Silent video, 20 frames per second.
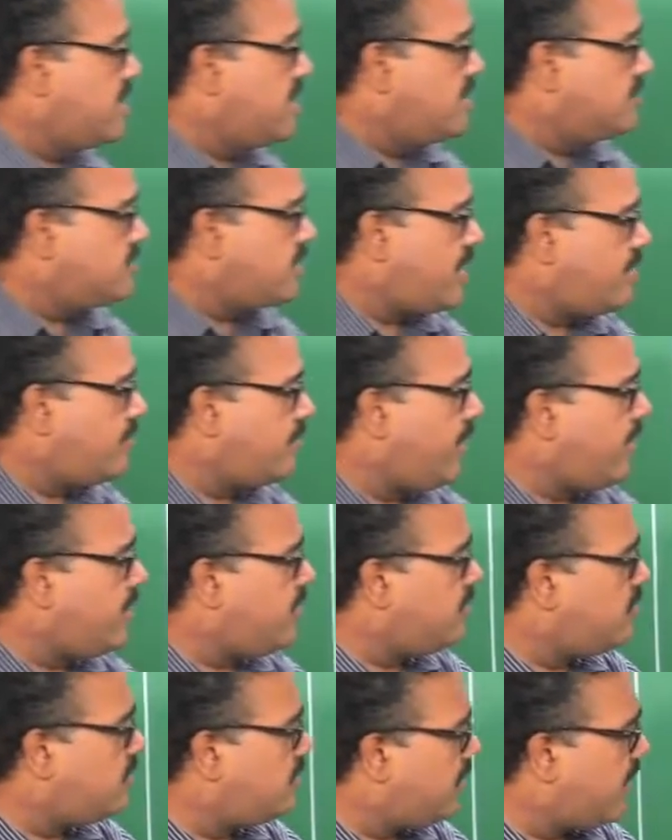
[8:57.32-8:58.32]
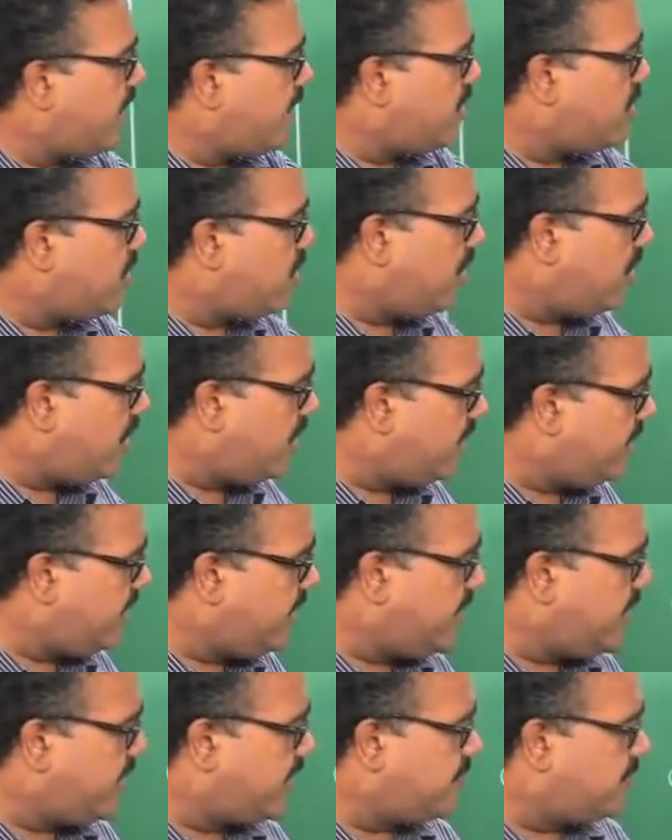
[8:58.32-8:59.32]
So, I am going to look at all the
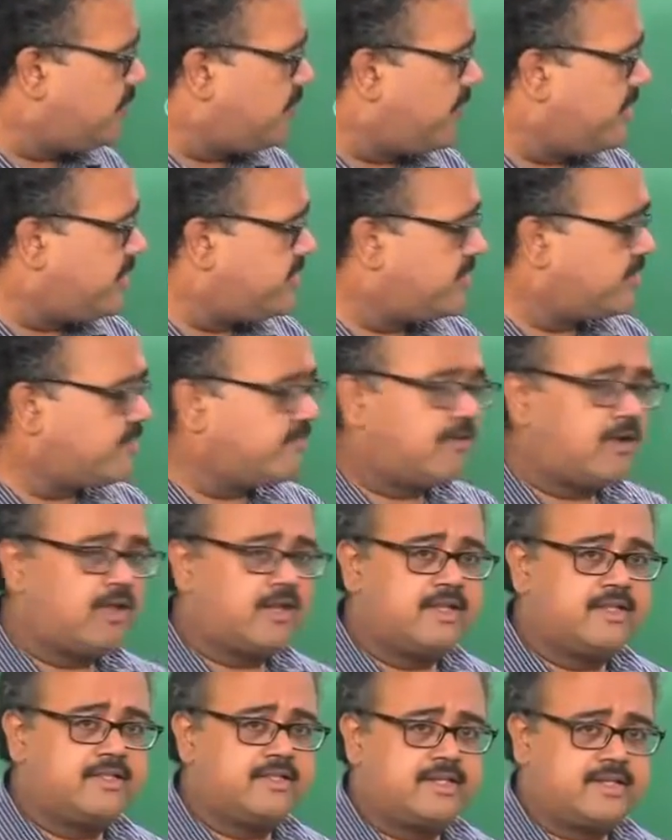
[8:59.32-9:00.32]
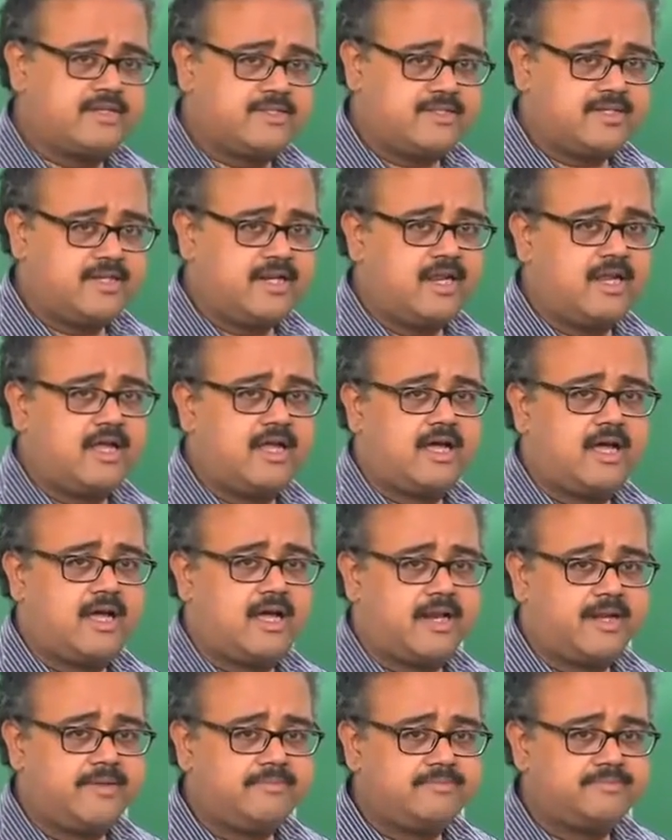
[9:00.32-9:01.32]
data points that fall in the region
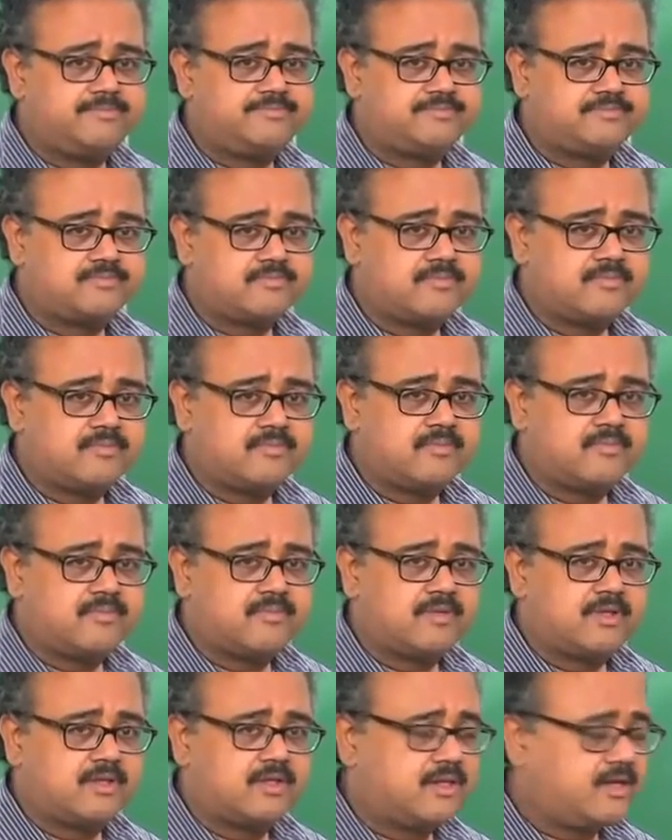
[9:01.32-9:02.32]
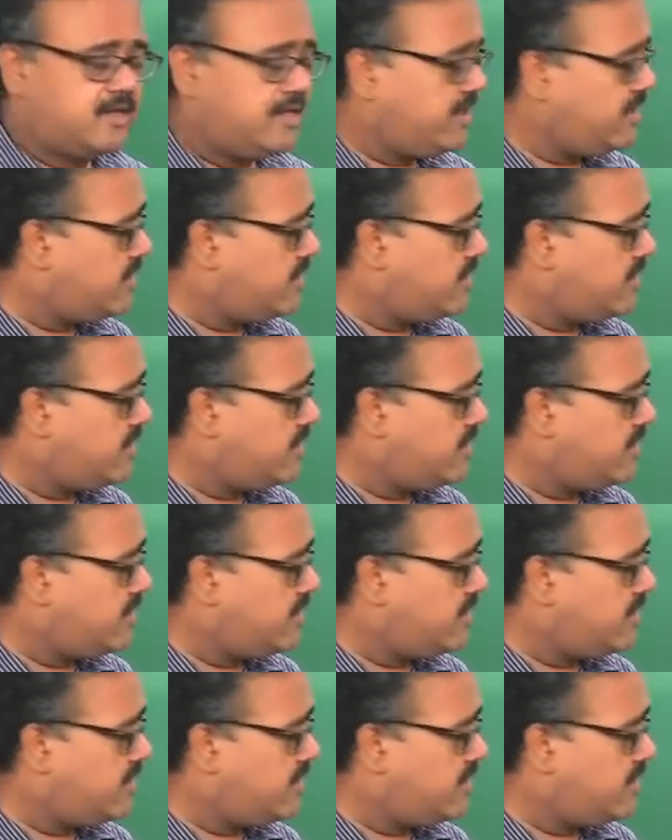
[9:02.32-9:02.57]
Rm, right.